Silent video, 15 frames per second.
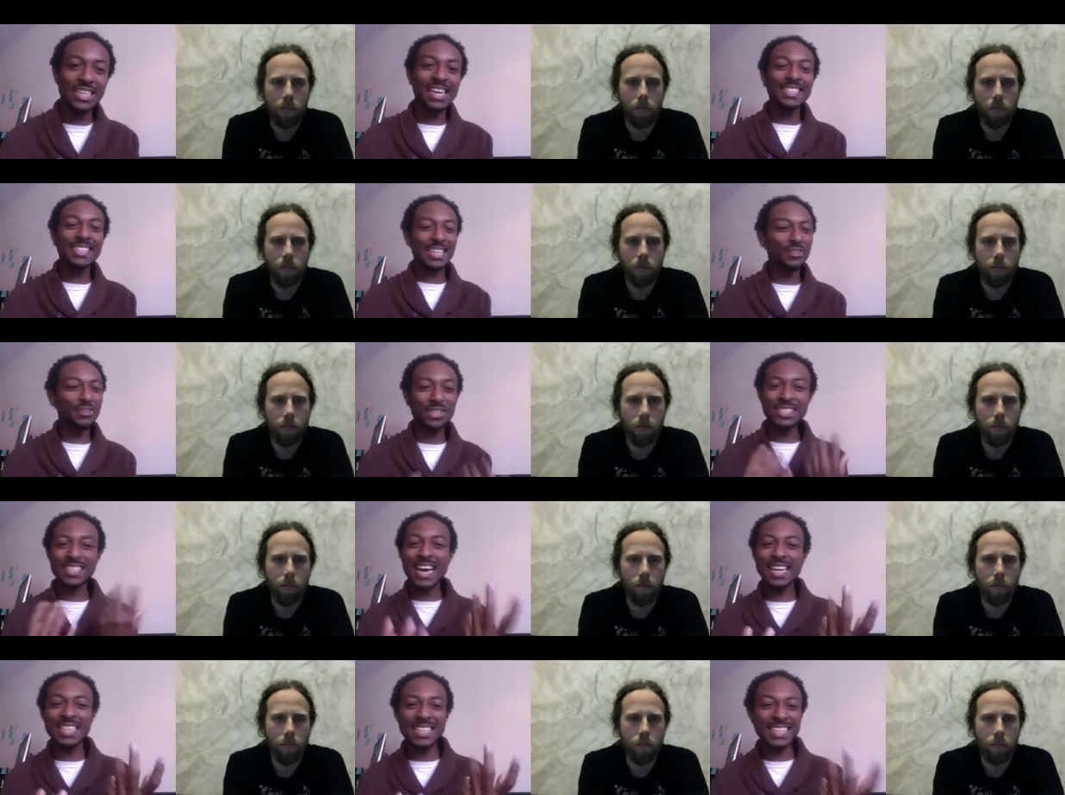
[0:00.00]
Speaker 1: It's like you can
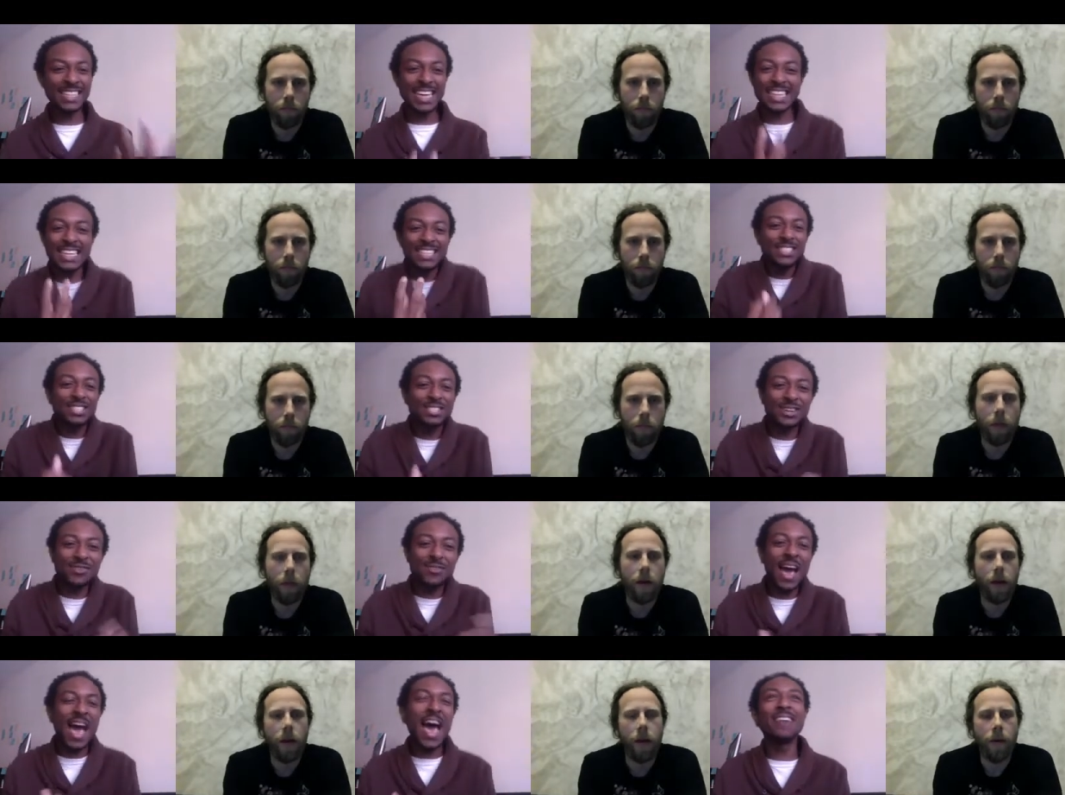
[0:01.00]
tell it. Like they just don't
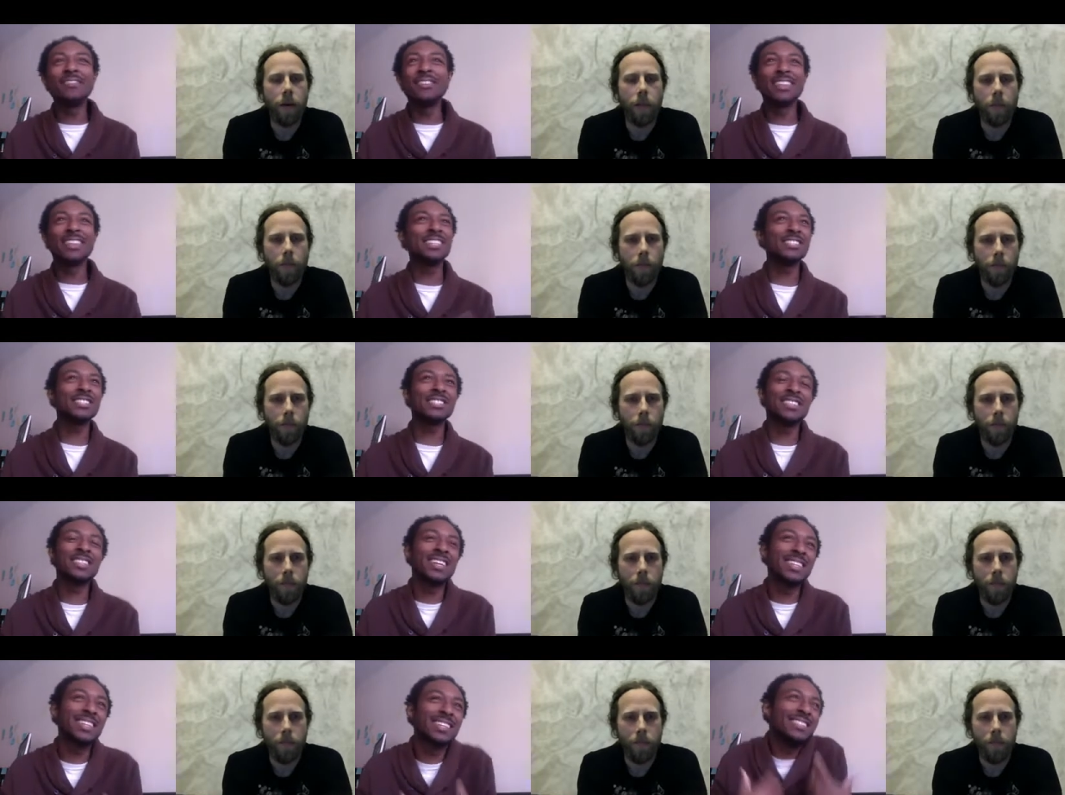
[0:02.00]
yeah. have it. They're just
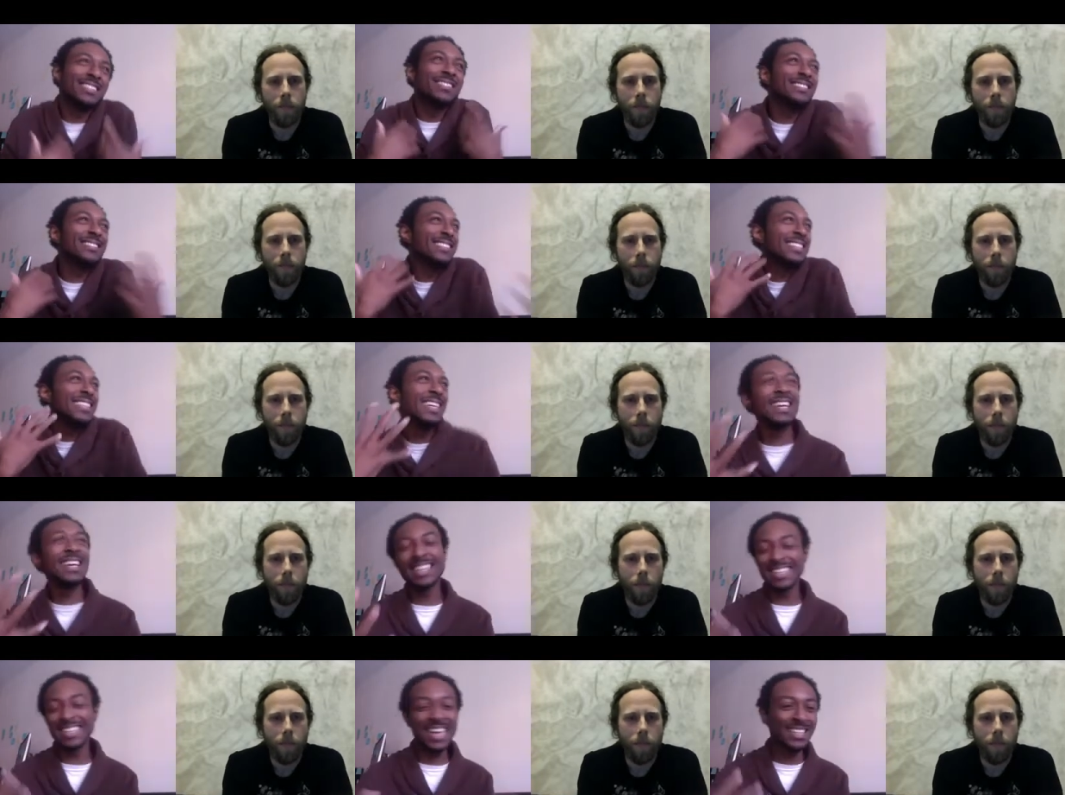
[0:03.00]
like,
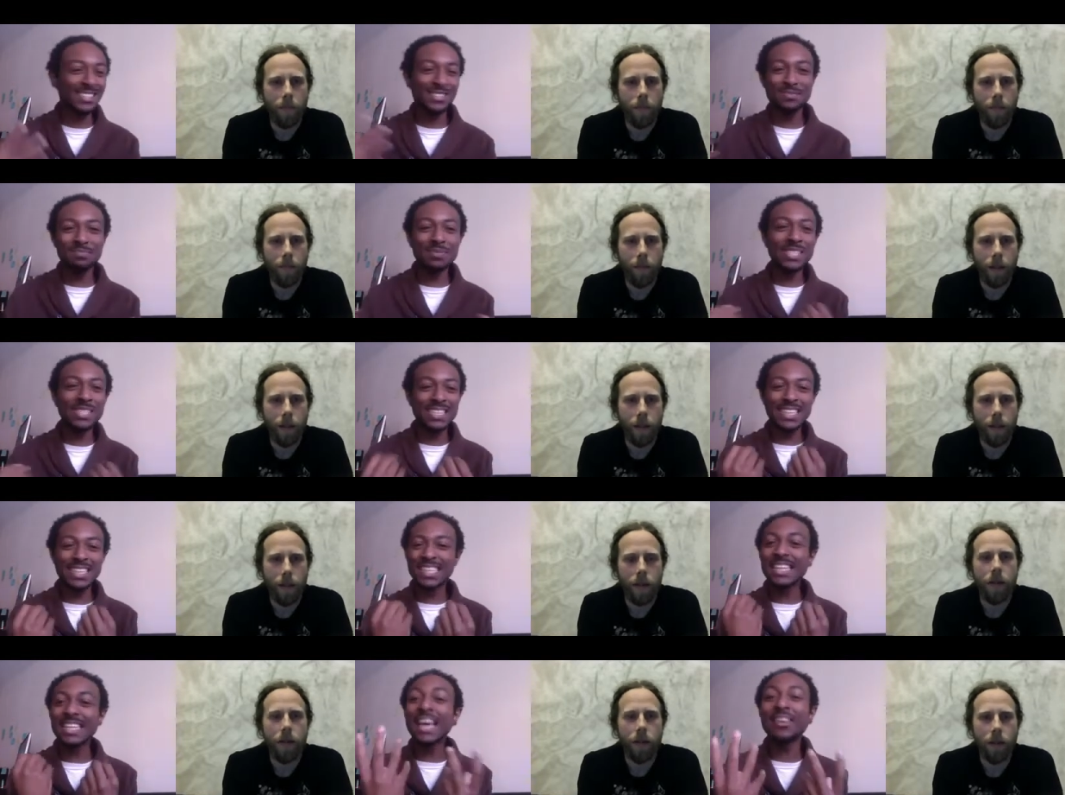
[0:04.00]
eh, yeah, just missing
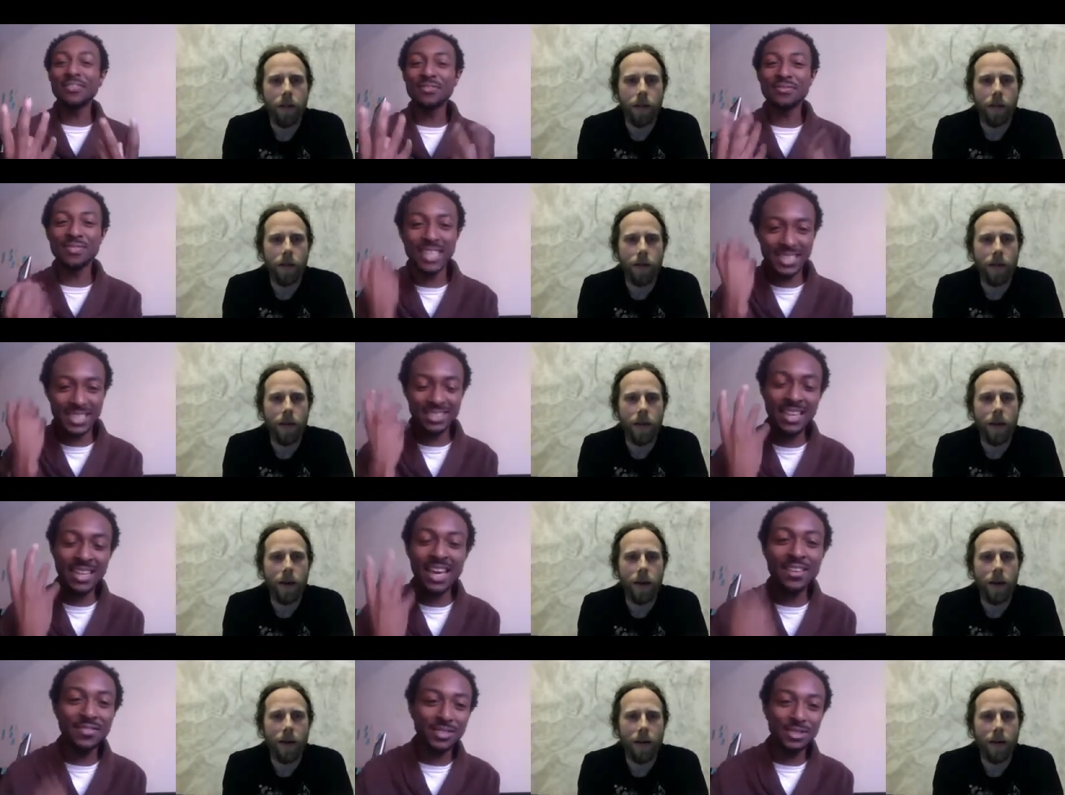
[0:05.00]
the life. Like yeah.
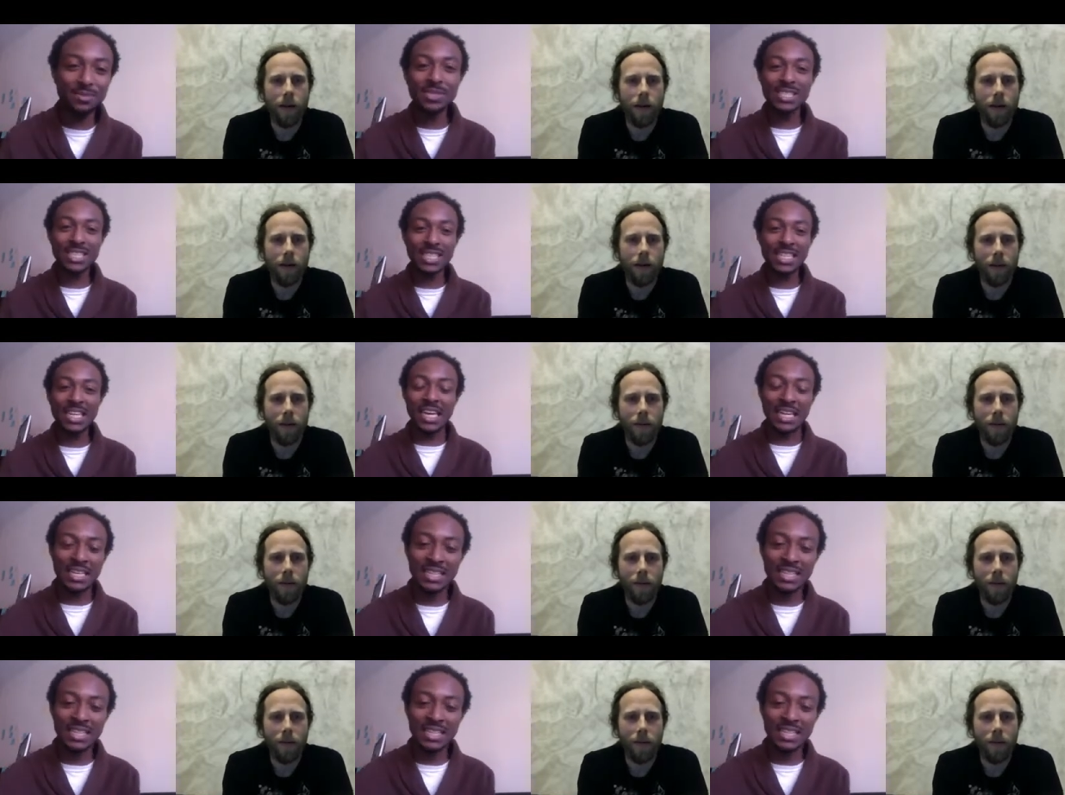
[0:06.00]
life, it's missing that.